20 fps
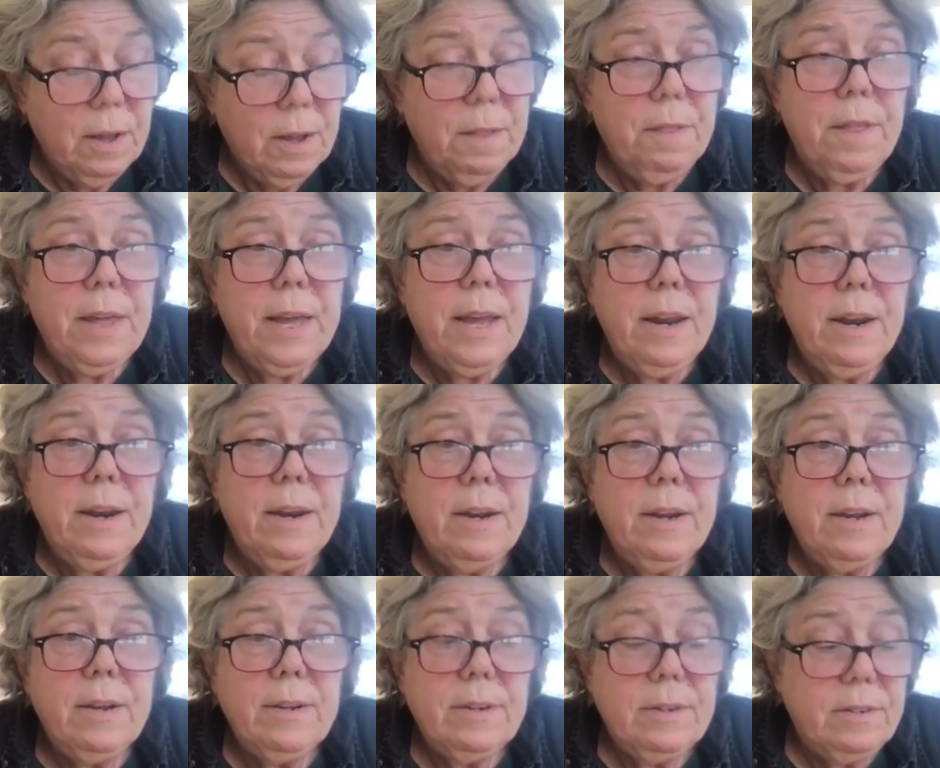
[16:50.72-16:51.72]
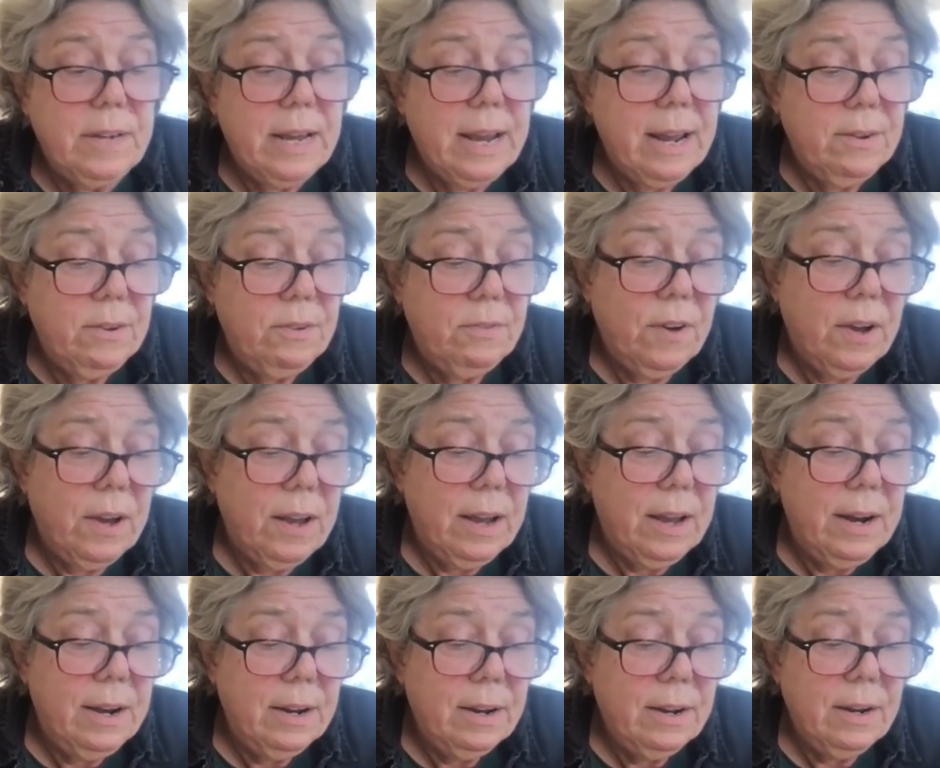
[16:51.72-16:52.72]
Then,
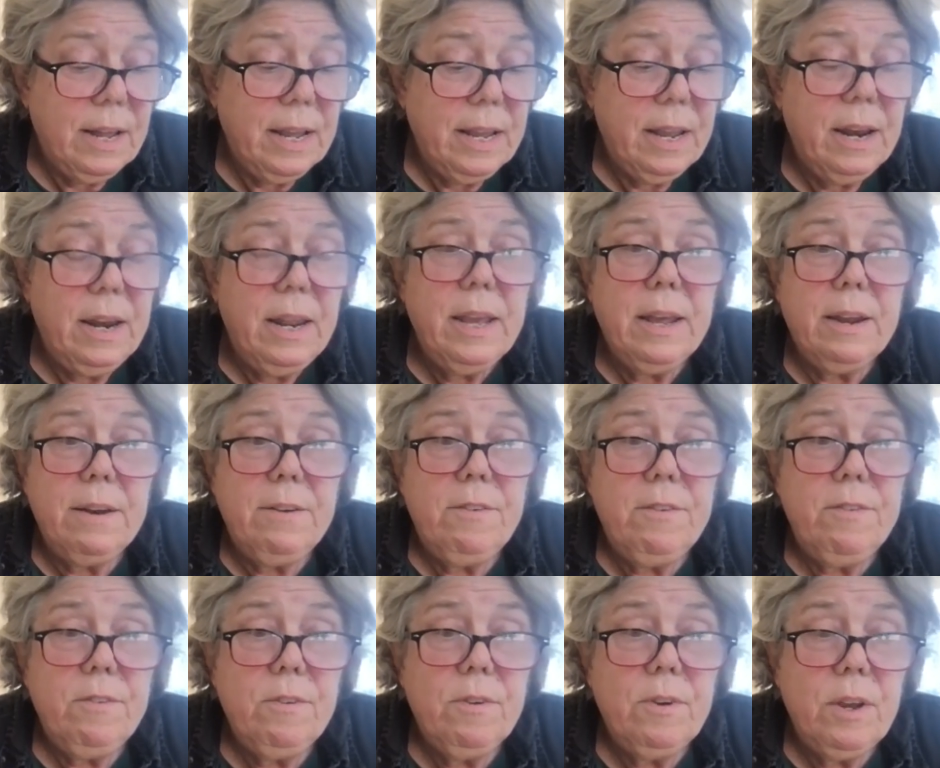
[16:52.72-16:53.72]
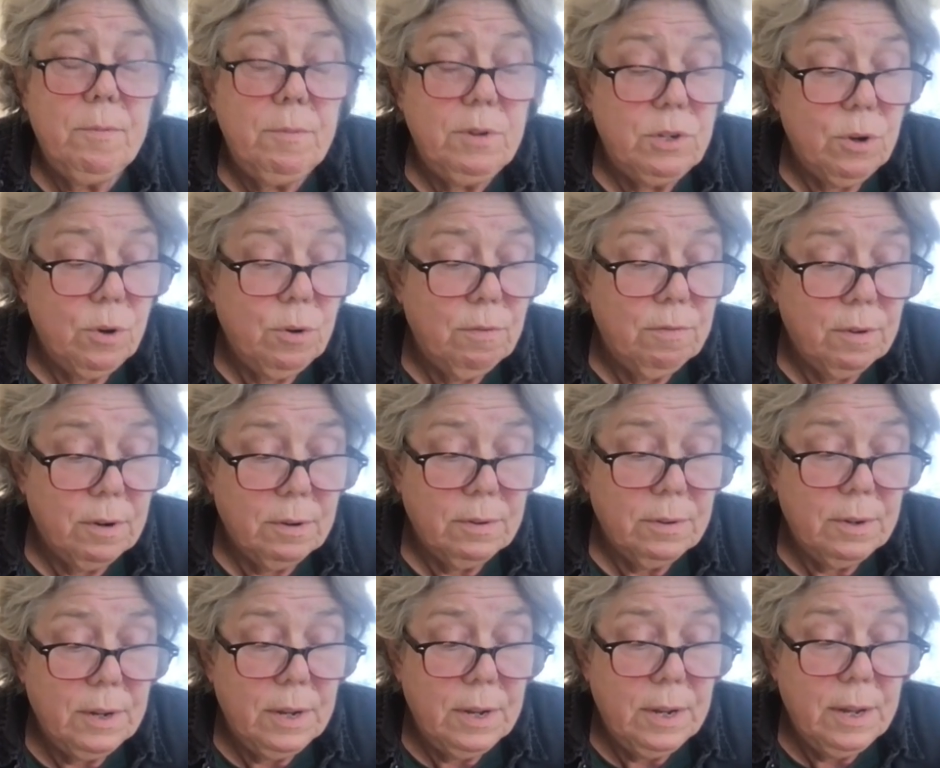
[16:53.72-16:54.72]
satisfied, like an itch, it was over.
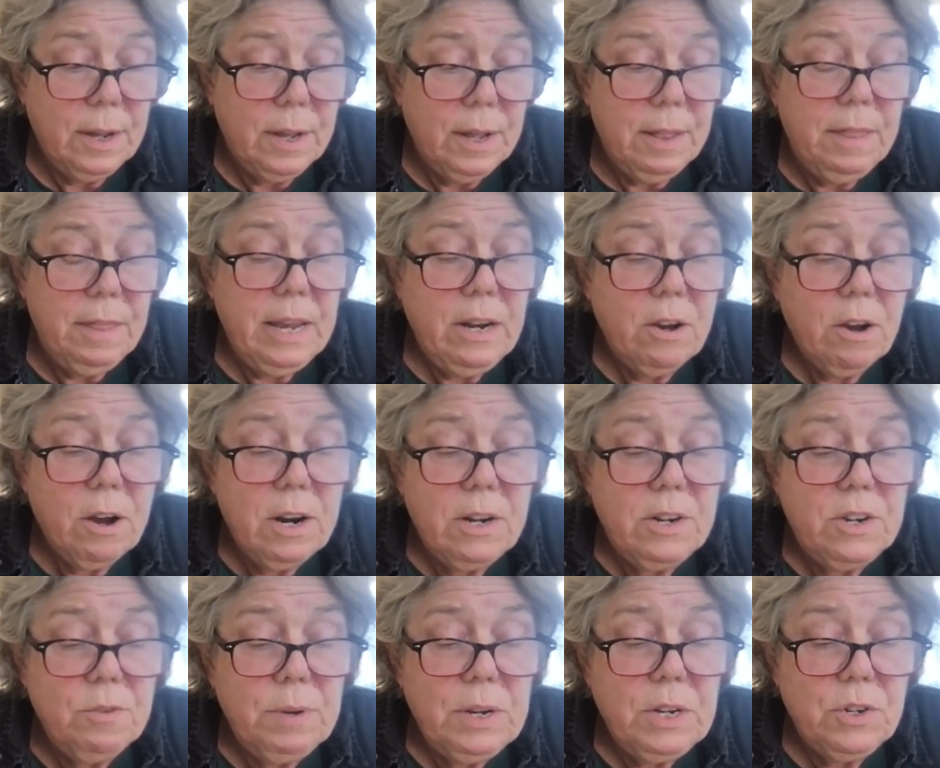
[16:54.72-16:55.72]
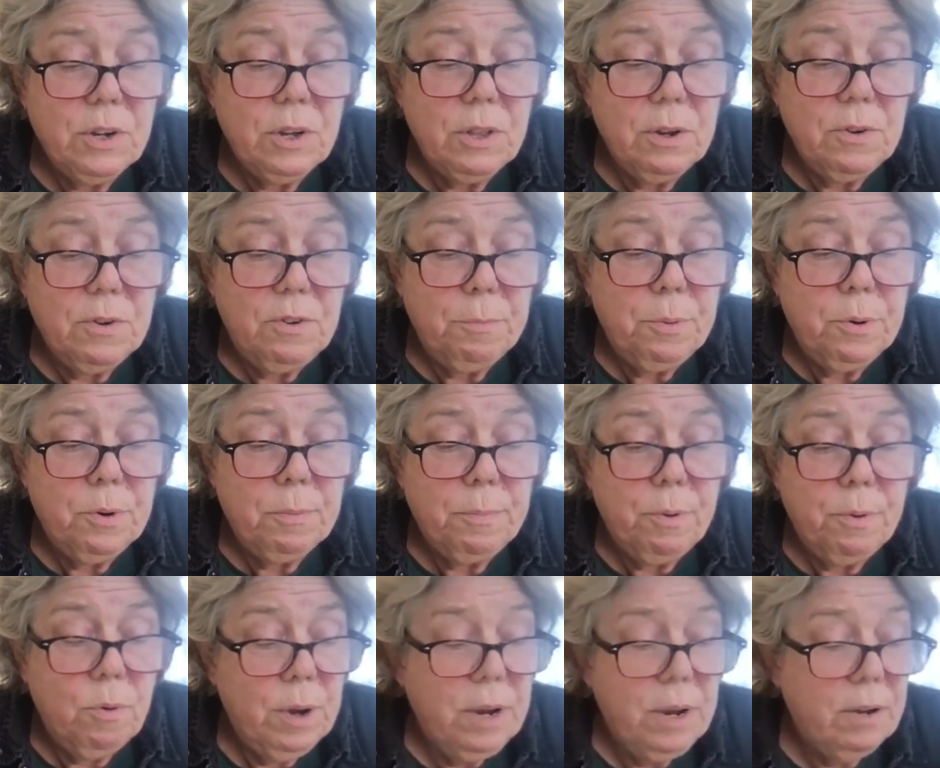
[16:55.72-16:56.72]
They nodded to each other to put a
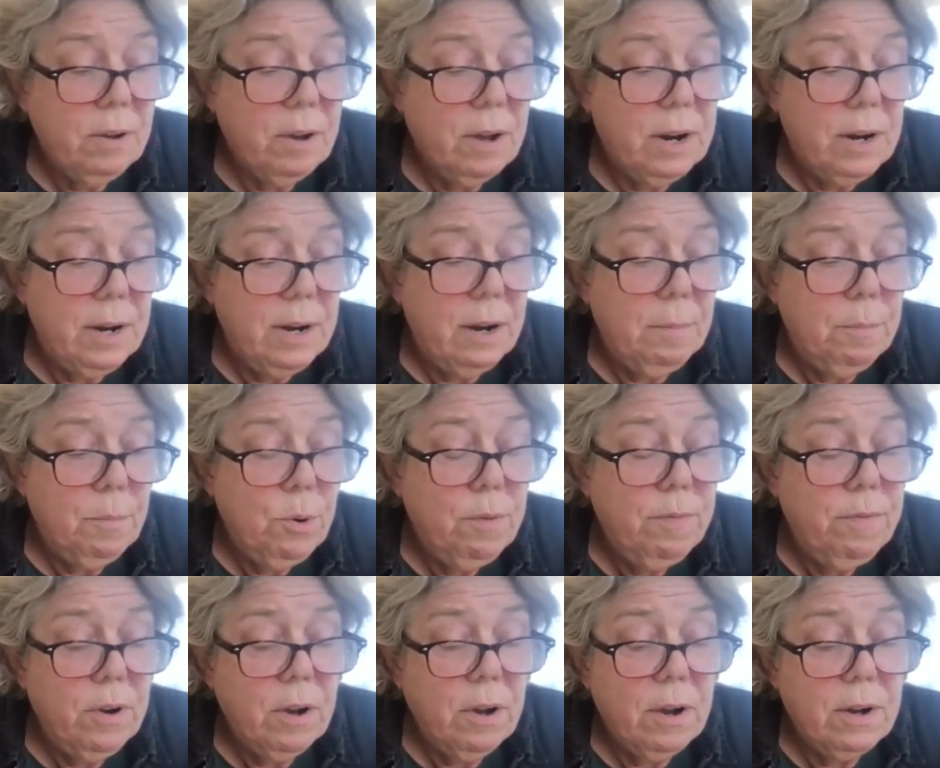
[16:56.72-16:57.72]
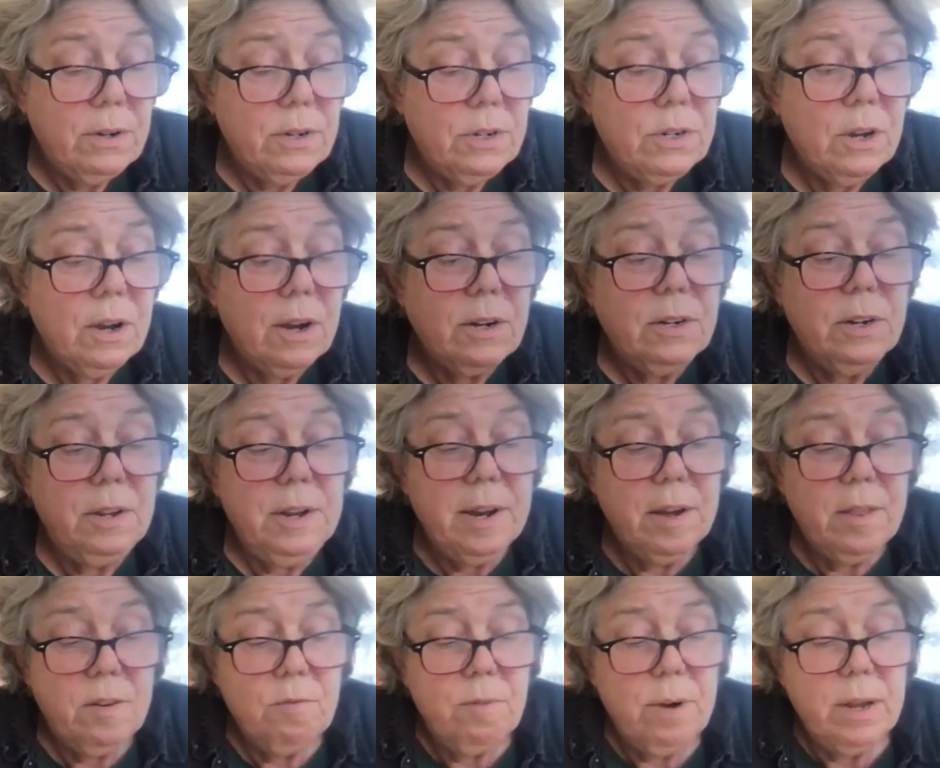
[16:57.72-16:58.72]
point on it and moved on to talk to the
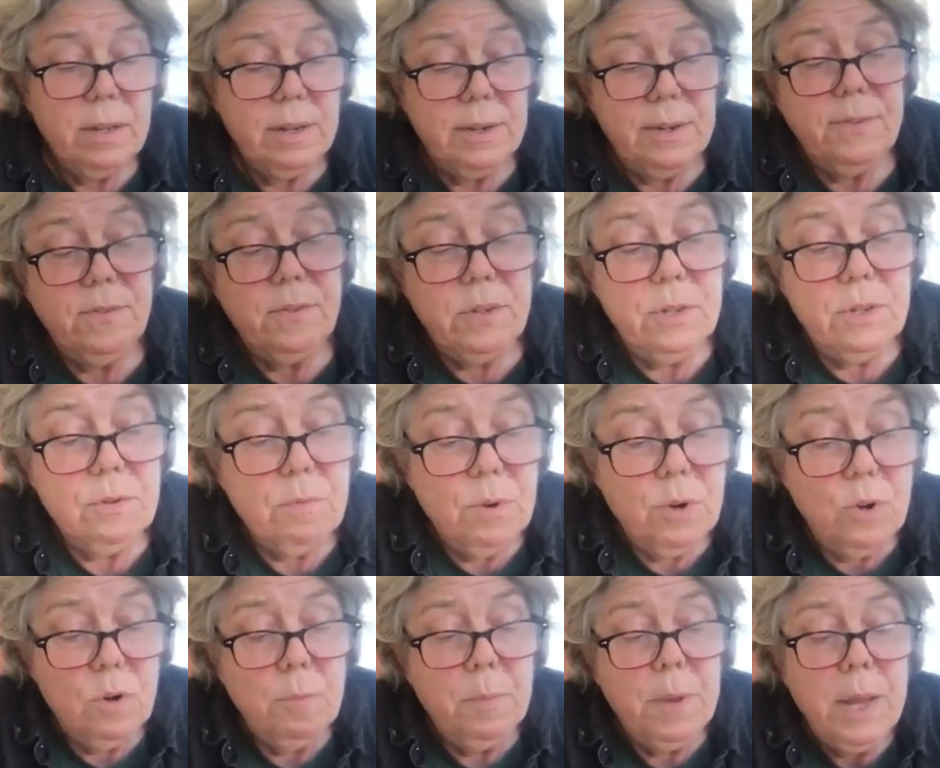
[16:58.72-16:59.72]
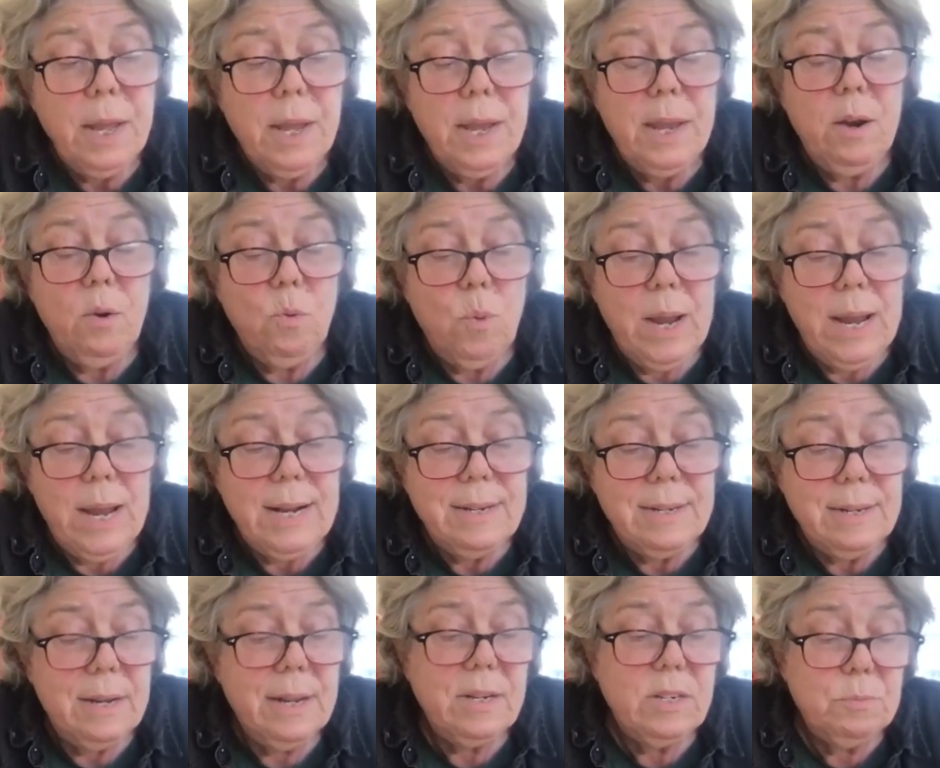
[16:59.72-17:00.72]
other relatives in the room in
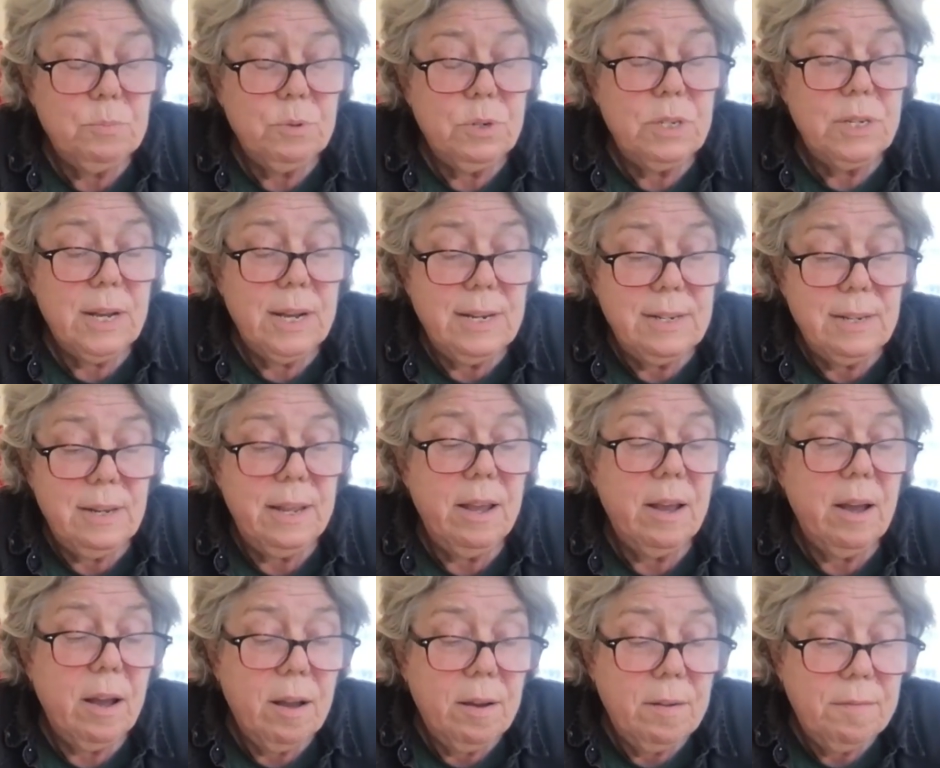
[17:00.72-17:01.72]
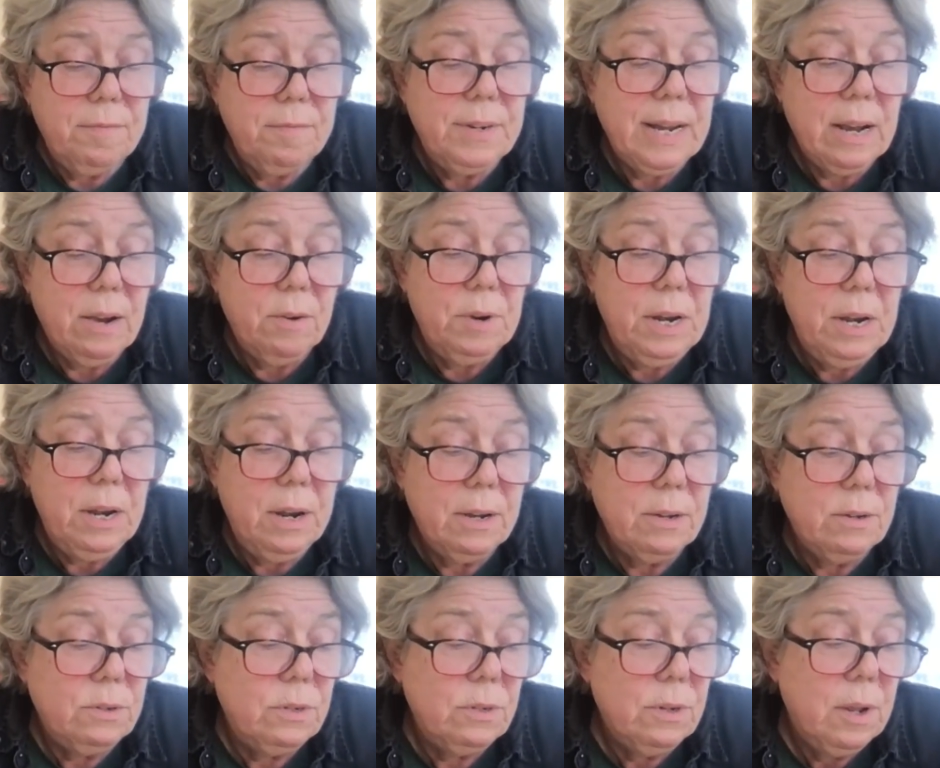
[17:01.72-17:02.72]
ways less precisely of
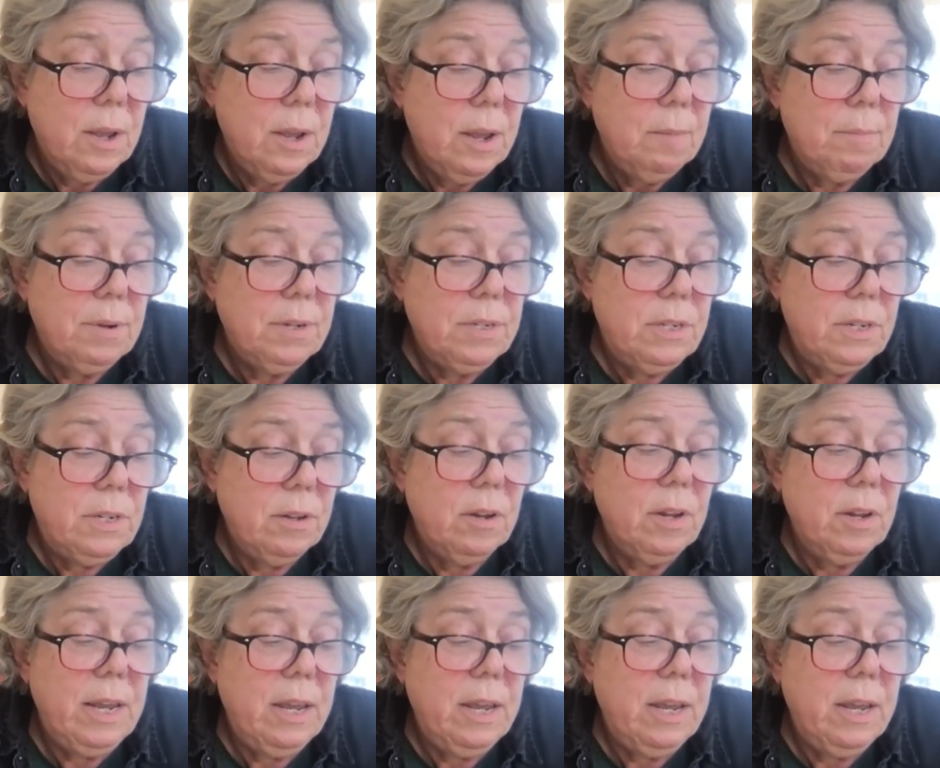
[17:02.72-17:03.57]
towniness, but still